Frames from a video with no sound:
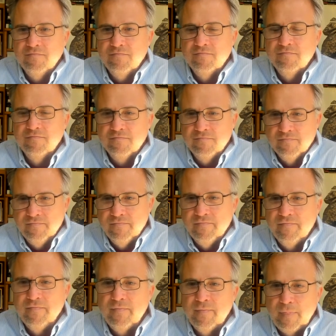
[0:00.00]

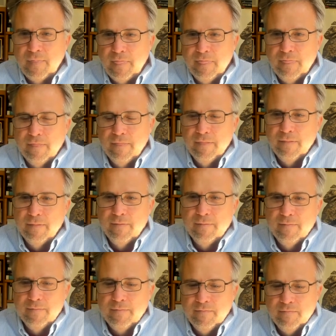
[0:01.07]

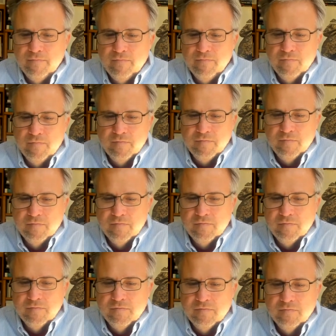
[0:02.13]

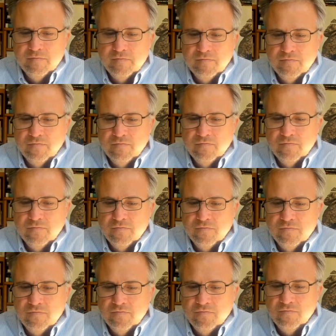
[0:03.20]

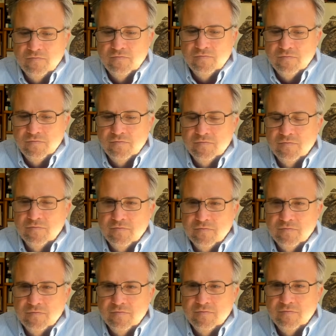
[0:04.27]

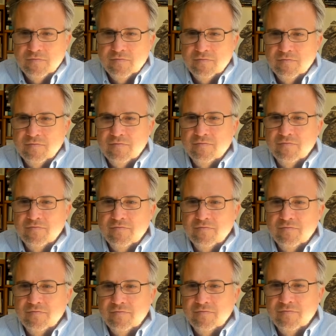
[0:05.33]

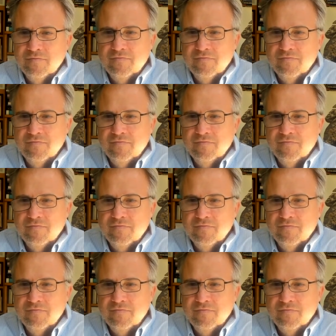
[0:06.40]
(not speaking)